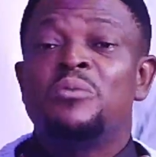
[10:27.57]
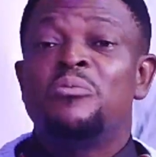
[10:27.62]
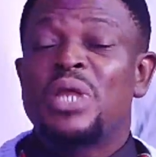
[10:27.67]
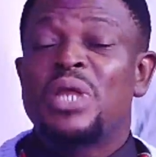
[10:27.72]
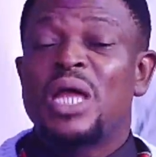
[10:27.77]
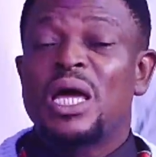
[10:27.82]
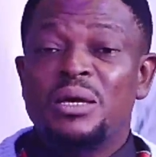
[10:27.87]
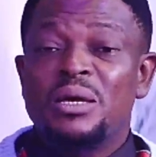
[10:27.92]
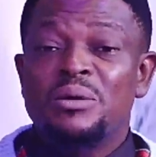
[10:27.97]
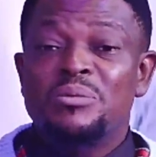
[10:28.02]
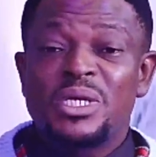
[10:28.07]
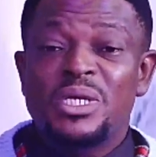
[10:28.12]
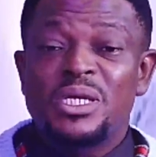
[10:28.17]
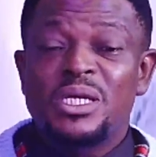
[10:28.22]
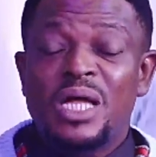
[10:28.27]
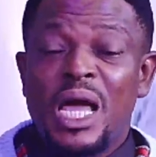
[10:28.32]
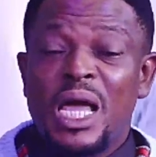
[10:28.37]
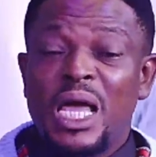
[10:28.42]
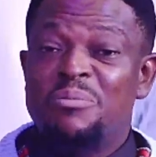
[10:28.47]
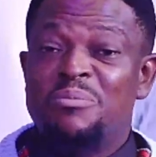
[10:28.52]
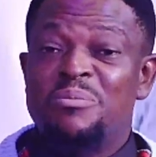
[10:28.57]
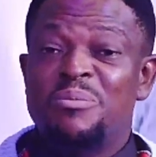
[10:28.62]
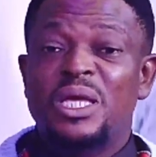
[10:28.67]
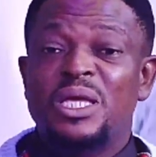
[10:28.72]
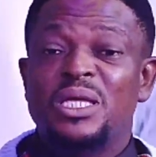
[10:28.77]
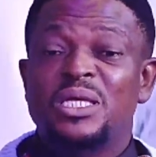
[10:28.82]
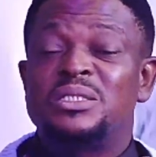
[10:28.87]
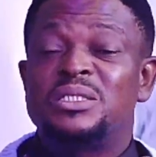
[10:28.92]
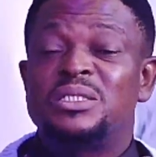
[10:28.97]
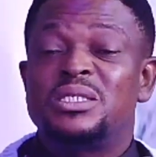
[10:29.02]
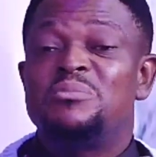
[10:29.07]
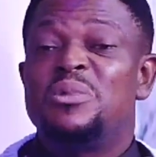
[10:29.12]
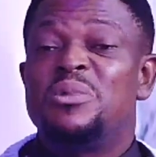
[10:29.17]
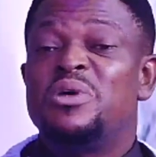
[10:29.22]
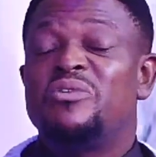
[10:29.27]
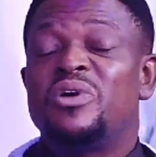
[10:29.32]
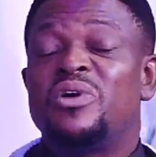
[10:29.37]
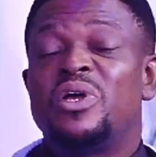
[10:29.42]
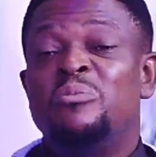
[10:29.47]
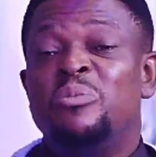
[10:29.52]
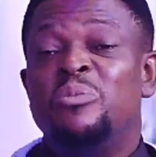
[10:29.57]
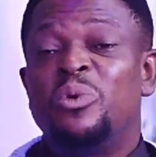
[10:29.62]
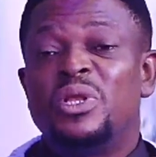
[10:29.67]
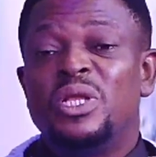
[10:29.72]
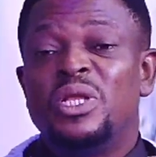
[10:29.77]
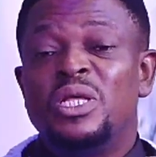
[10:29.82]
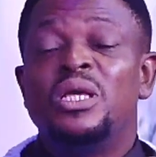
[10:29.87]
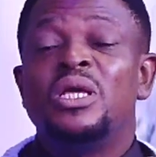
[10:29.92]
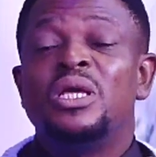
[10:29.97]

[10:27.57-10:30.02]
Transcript: But I keep making the statement very boldly.